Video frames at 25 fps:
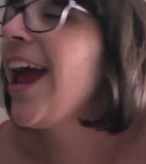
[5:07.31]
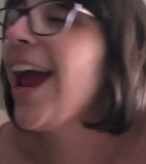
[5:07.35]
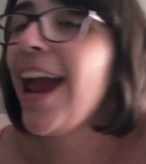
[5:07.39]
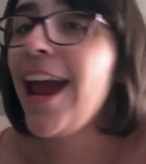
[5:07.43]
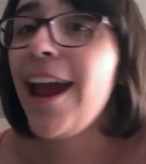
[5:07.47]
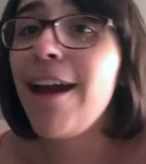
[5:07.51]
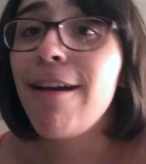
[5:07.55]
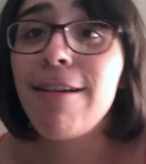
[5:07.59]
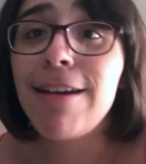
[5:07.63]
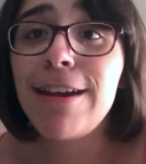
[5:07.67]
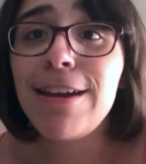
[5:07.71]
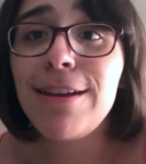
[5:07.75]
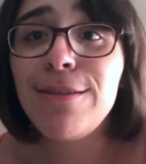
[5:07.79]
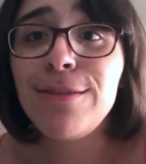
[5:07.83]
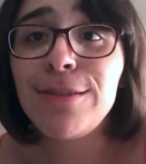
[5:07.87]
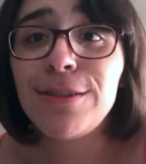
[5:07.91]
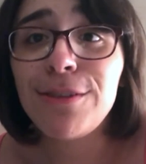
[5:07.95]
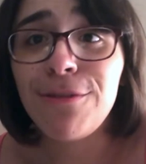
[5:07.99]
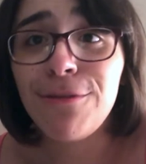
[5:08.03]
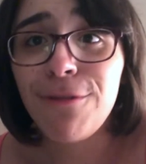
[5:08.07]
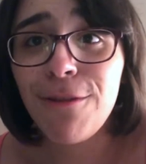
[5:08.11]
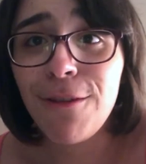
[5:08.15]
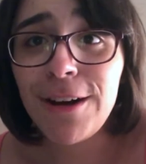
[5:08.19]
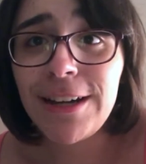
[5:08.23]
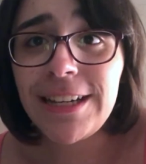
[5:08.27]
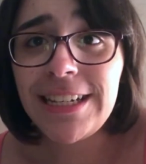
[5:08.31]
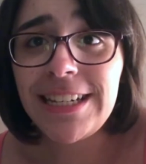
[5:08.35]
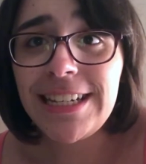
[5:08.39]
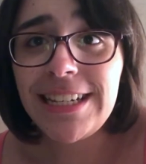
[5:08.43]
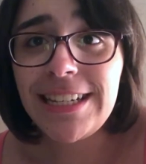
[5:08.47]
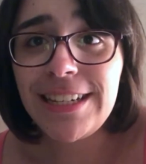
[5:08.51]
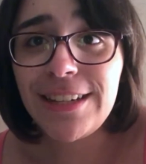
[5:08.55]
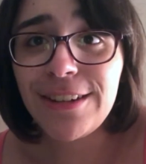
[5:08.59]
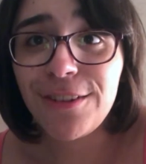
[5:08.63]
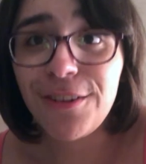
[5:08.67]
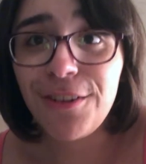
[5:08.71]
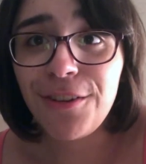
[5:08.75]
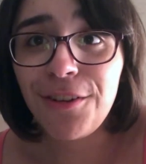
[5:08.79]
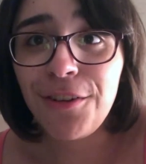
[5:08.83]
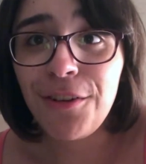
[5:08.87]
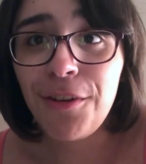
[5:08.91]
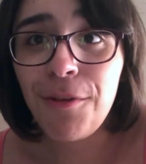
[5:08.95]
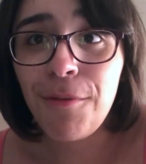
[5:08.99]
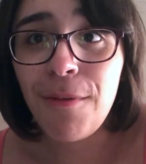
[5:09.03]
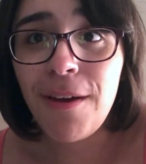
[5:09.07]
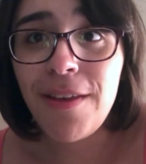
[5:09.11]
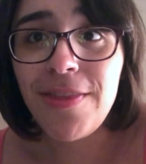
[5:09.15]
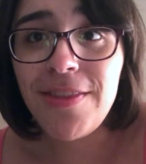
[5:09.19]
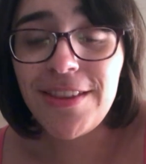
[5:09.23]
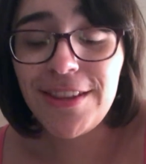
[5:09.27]
Harry, who's a 14-year-old,
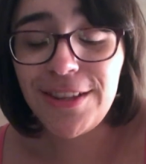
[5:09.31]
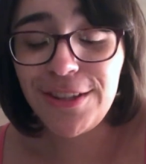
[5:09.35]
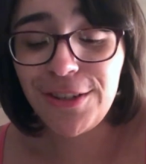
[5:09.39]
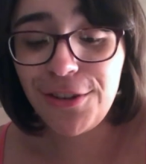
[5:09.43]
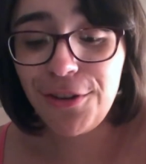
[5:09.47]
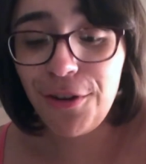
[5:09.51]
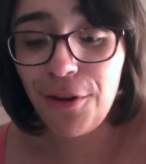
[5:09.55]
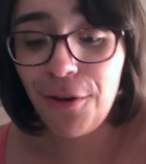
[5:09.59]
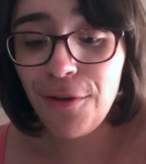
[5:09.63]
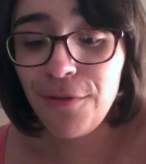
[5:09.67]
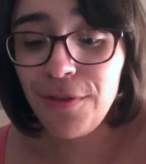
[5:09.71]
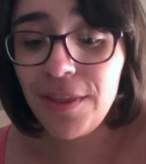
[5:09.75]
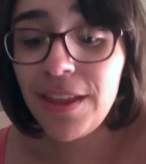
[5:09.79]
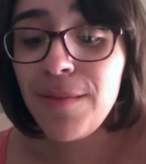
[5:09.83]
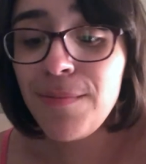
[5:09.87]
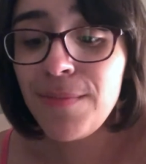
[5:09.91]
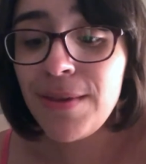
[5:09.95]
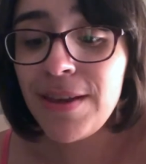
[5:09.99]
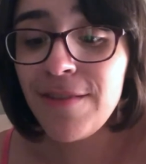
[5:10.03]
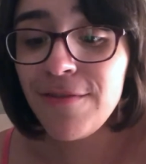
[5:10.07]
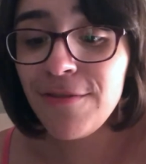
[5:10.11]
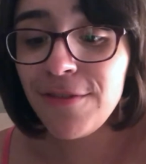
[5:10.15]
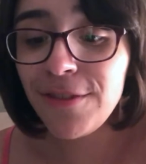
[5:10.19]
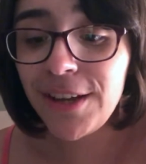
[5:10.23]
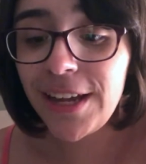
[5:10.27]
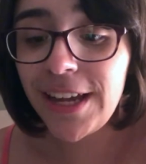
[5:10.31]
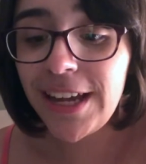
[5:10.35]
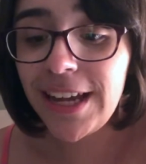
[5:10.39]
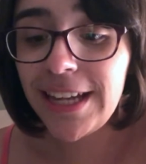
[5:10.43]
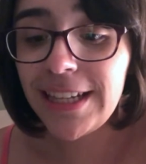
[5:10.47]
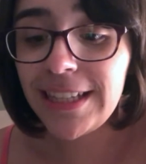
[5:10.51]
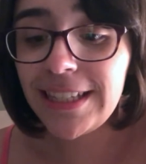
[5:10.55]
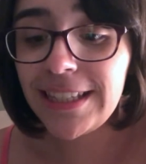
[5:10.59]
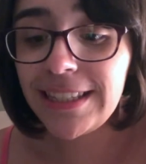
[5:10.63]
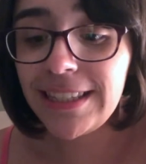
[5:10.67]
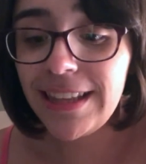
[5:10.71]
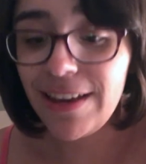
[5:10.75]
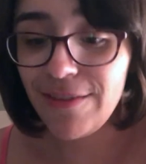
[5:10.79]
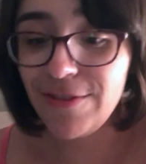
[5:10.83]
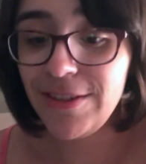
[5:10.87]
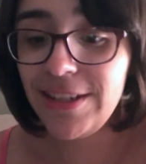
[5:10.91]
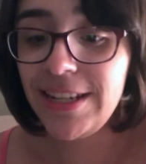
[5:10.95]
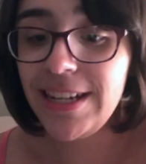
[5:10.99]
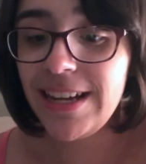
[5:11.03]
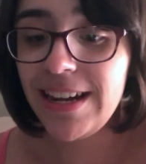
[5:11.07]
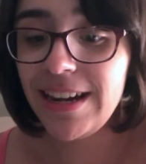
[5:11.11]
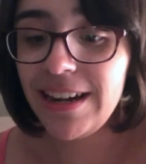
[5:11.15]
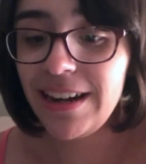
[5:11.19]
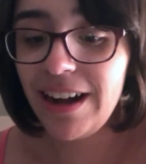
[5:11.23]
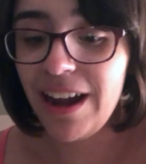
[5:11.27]
when this should only be for kids
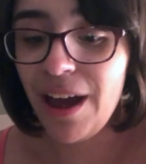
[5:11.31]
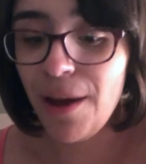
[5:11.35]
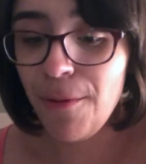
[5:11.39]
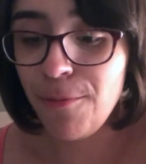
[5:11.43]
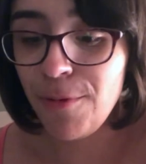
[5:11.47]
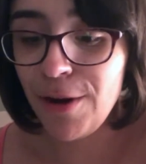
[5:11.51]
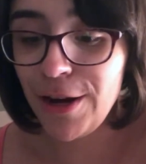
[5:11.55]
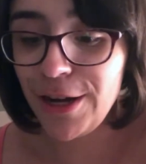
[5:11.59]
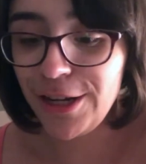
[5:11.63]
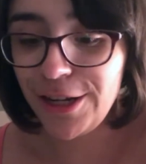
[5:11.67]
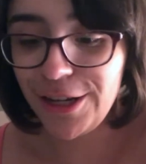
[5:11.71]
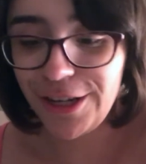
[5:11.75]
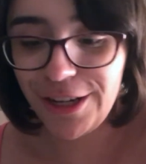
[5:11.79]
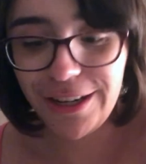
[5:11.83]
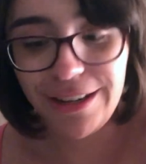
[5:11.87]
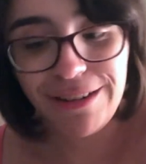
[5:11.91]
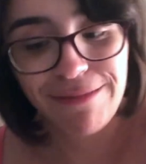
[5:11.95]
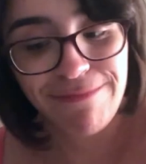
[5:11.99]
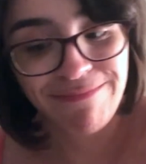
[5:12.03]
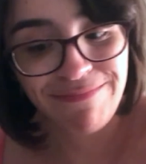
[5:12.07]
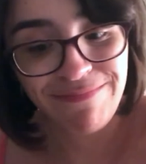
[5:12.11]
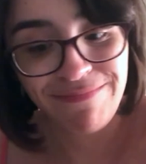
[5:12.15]
17 and up, which